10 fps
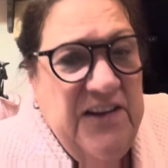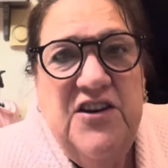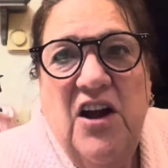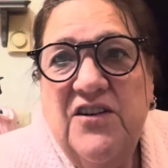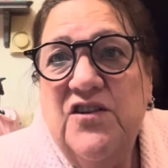the
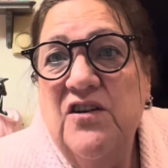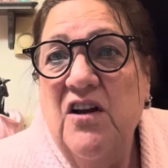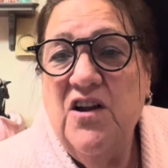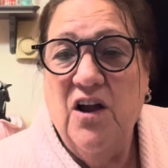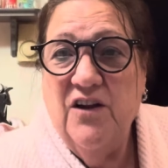doctor and
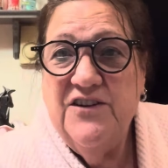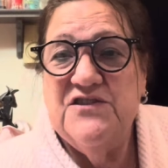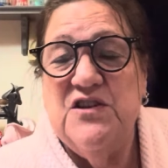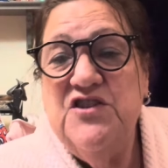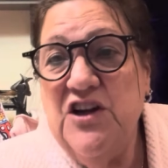I'll call you.
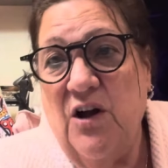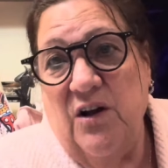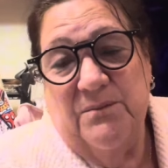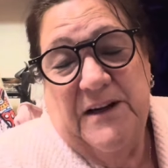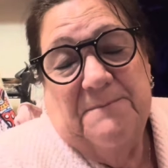So she
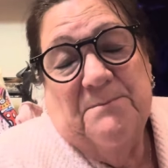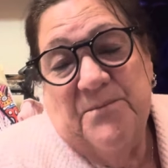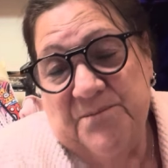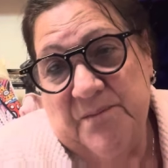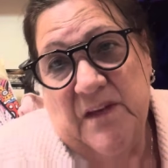called me.
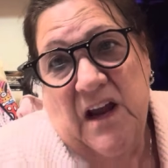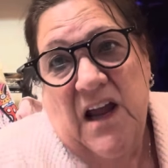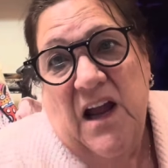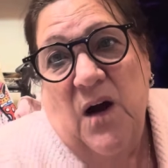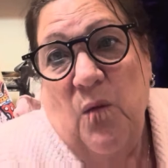
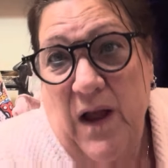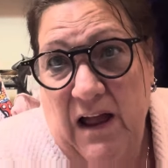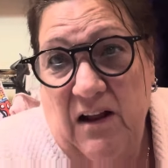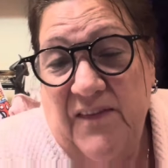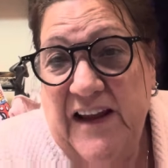
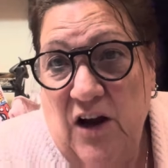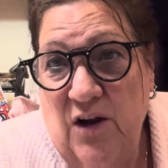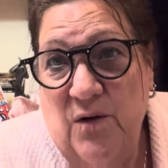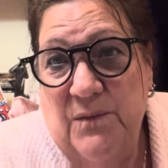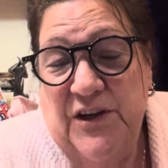Well, they
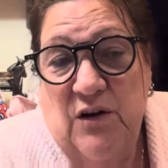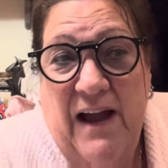go, you